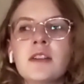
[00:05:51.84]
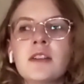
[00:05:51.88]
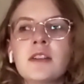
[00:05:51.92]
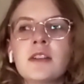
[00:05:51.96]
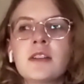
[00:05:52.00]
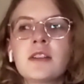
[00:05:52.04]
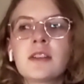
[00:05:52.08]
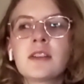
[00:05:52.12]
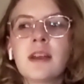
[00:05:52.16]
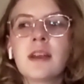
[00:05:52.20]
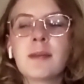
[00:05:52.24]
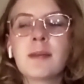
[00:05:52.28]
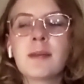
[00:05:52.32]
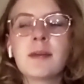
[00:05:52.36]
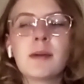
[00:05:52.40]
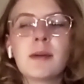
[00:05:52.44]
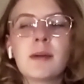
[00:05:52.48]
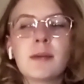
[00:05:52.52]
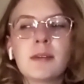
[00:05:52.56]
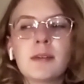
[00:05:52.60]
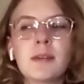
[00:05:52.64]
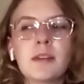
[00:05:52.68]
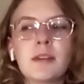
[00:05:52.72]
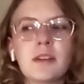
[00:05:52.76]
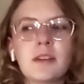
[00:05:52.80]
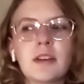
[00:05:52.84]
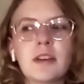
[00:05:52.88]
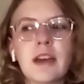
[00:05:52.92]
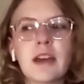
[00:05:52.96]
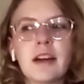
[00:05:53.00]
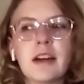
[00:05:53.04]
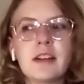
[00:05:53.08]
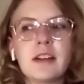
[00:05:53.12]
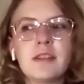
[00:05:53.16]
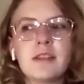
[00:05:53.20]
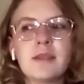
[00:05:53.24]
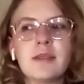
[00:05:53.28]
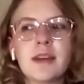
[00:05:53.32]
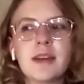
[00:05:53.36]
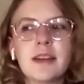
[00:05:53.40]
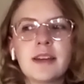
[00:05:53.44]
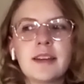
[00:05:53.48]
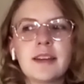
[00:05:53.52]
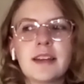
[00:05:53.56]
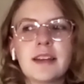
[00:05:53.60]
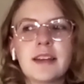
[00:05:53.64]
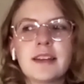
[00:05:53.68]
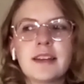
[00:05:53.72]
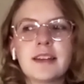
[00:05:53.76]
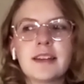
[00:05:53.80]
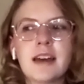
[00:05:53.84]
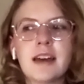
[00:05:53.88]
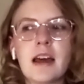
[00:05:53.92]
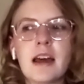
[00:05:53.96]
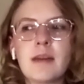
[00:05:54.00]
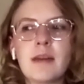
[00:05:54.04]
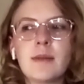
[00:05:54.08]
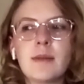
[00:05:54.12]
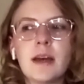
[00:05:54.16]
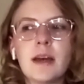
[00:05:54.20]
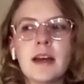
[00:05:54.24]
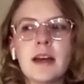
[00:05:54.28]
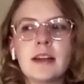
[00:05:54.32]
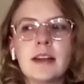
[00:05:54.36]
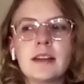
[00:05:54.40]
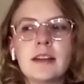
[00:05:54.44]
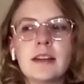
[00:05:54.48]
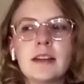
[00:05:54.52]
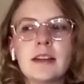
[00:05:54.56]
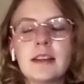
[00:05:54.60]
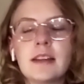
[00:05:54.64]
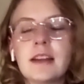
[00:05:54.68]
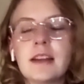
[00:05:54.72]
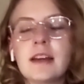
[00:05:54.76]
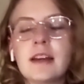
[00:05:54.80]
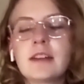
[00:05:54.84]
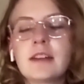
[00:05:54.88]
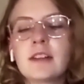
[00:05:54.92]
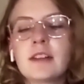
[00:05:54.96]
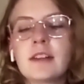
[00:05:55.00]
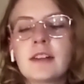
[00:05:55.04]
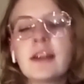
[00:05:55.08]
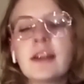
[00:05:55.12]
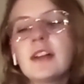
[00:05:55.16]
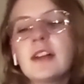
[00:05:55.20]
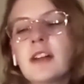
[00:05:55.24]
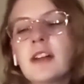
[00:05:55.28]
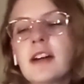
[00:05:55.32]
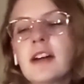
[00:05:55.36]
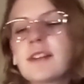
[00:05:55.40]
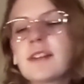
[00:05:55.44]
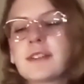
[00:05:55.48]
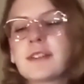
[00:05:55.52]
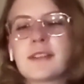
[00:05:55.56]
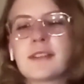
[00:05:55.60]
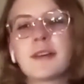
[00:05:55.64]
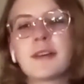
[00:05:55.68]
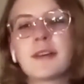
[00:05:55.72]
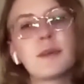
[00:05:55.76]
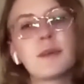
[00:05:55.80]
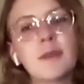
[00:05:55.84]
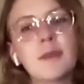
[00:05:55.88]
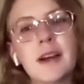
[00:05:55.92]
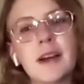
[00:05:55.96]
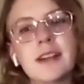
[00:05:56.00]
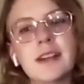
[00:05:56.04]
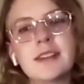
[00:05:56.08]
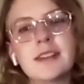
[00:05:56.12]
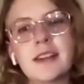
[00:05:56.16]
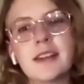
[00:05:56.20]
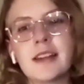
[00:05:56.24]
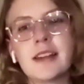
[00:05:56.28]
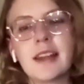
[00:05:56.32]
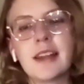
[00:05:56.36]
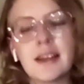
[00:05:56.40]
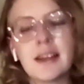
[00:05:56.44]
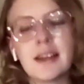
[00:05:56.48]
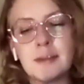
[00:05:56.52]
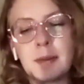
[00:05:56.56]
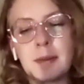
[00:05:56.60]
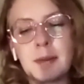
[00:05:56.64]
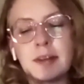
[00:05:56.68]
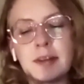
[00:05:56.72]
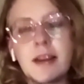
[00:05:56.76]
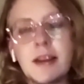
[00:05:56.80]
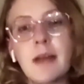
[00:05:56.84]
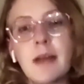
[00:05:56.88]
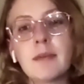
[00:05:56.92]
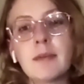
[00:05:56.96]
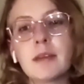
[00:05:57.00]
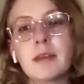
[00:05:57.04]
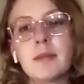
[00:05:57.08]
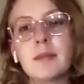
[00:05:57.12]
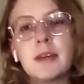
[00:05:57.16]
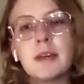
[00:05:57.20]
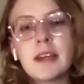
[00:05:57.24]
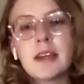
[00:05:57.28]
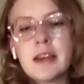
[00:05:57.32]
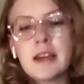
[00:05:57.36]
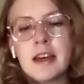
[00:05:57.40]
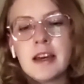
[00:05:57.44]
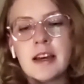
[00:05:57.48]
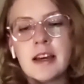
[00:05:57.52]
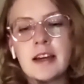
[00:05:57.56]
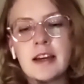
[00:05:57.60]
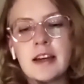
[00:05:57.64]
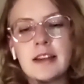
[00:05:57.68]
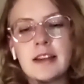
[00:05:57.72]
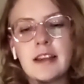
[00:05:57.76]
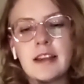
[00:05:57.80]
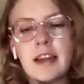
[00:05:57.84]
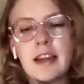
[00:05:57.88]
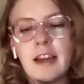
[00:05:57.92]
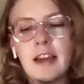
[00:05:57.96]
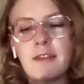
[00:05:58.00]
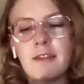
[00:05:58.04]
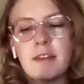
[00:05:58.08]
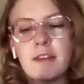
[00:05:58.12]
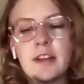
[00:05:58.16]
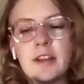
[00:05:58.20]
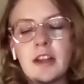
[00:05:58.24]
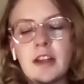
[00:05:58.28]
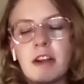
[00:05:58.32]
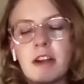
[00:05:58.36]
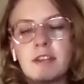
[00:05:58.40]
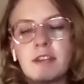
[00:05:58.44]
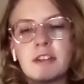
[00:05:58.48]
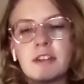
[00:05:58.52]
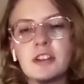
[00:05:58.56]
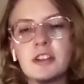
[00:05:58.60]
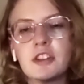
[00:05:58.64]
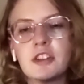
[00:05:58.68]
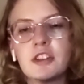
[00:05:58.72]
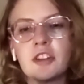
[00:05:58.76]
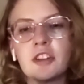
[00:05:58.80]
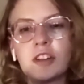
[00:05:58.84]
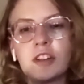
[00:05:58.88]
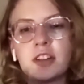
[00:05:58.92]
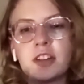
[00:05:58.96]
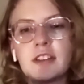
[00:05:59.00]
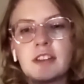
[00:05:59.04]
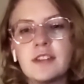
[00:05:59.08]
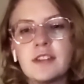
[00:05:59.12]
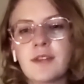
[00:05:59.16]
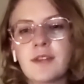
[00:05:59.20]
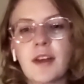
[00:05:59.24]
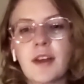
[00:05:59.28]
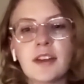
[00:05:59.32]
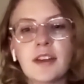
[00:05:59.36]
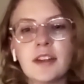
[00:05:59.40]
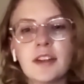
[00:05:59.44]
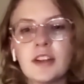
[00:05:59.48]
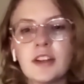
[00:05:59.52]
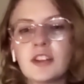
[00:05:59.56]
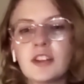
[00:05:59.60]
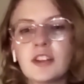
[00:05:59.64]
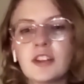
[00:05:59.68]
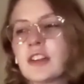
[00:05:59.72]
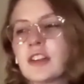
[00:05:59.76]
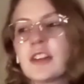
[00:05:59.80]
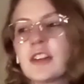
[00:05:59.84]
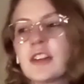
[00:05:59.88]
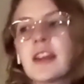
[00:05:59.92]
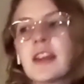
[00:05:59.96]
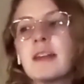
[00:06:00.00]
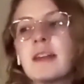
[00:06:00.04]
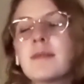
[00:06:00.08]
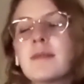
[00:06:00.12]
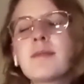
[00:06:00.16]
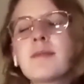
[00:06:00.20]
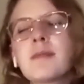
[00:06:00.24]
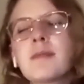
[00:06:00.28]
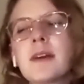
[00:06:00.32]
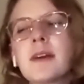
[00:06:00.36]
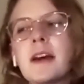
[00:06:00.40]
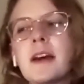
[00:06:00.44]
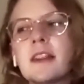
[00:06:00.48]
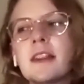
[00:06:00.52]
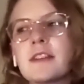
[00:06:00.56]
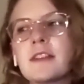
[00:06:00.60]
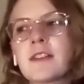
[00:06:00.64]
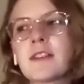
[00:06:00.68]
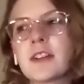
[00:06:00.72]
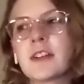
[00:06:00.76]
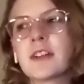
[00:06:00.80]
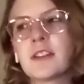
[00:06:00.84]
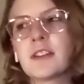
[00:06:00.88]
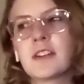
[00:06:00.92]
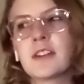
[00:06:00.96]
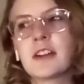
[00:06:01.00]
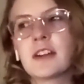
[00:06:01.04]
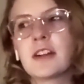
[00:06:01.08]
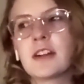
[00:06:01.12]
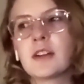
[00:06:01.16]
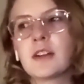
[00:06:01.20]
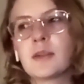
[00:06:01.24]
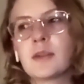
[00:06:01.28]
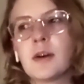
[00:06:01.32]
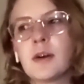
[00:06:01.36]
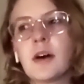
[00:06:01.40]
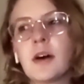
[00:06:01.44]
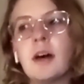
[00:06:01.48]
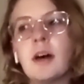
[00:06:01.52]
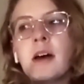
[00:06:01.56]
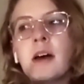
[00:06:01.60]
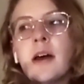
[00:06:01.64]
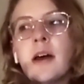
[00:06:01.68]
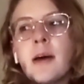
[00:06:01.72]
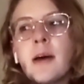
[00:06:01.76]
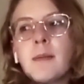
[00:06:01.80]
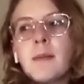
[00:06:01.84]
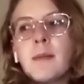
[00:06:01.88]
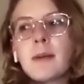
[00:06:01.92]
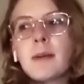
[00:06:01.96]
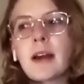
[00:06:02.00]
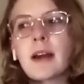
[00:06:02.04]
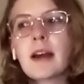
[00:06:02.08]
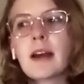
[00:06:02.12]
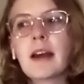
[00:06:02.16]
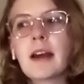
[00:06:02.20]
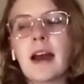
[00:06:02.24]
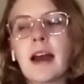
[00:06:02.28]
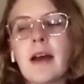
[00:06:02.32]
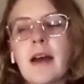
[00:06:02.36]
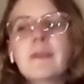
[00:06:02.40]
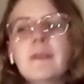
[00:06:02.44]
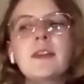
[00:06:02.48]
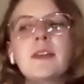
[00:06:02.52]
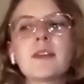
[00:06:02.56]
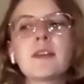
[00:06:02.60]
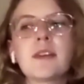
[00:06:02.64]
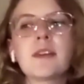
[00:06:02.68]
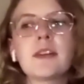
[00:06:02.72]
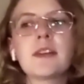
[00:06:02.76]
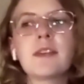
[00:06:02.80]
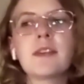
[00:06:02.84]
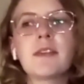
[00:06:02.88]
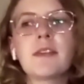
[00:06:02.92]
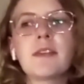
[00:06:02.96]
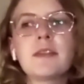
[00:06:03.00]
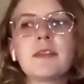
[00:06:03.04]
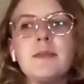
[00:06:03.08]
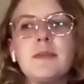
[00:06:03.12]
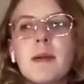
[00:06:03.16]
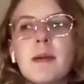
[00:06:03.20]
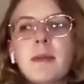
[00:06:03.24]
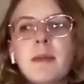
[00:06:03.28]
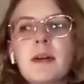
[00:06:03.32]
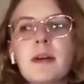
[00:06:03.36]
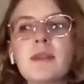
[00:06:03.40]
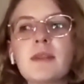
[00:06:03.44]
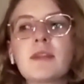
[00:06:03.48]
stepped up and took care of me at that time and in a lot of different ways they like spent time with me they gave me a lot of reassurance and validation and my other friends did as well but I have this very vivid memory